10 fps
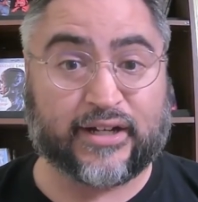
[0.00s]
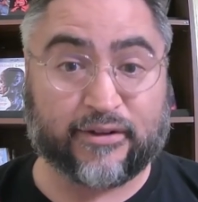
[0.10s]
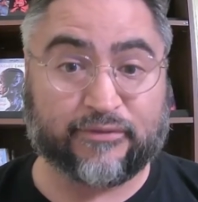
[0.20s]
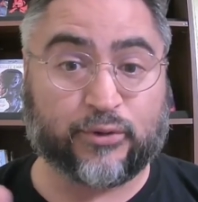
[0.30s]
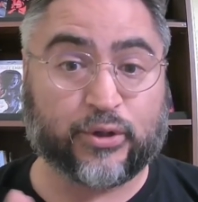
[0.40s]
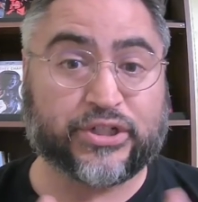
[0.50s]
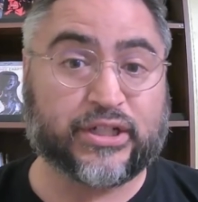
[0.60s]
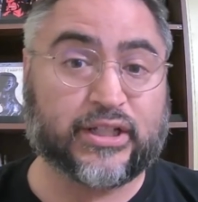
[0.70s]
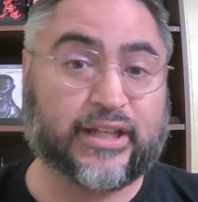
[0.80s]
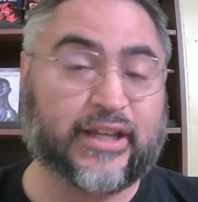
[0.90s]

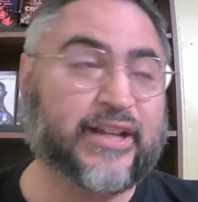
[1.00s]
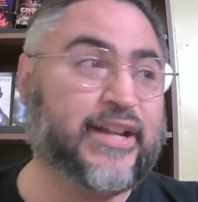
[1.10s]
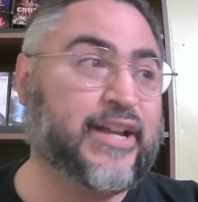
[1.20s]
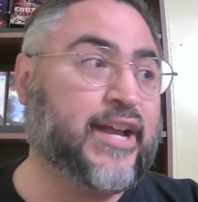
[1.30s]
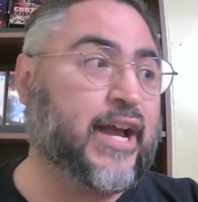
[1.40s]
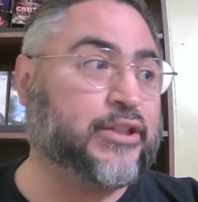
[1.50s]
unfortunately. And